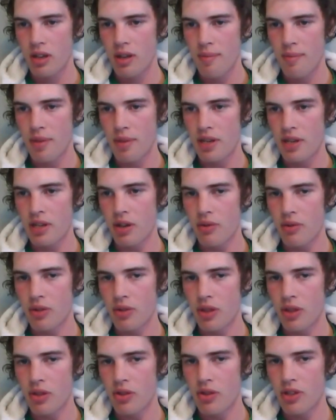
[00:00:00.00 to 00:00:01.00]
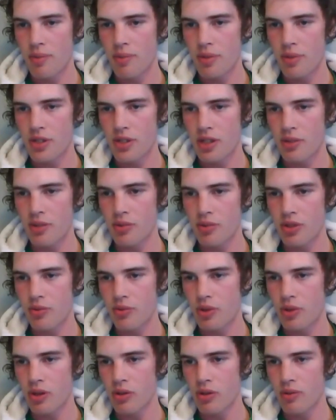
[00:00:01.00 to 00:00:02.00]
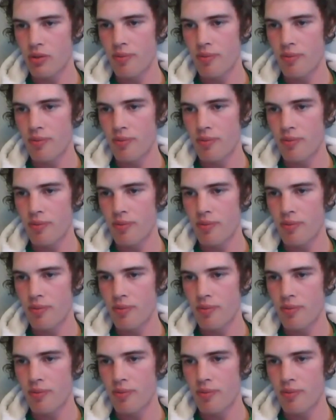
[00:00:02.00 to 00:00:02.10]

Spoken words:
meaning only 30% was real,